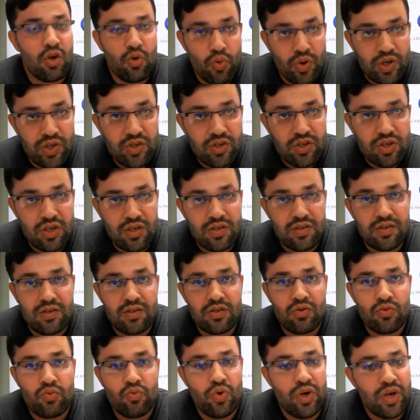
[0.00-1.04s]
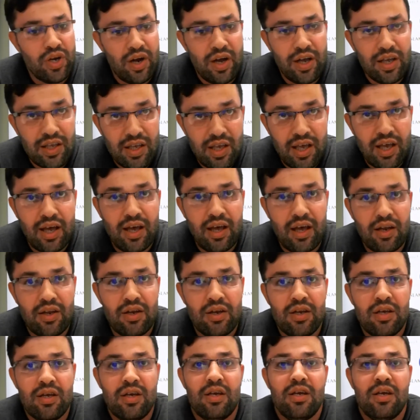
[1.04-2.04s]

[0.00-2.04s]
questions where I can